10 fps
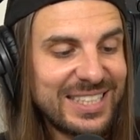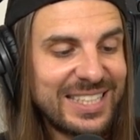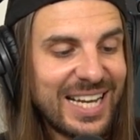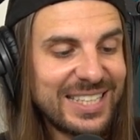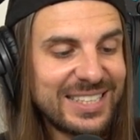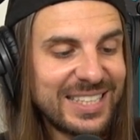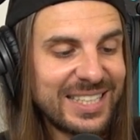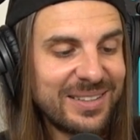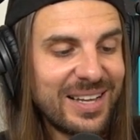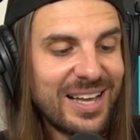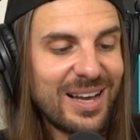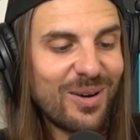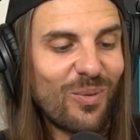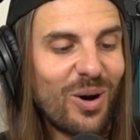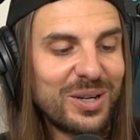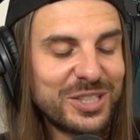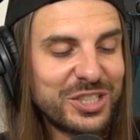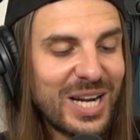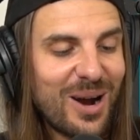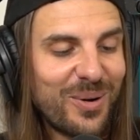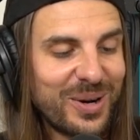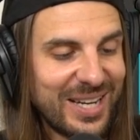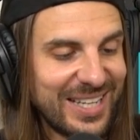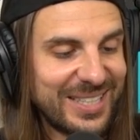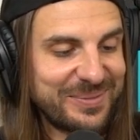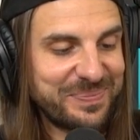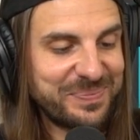dancy wand shower head.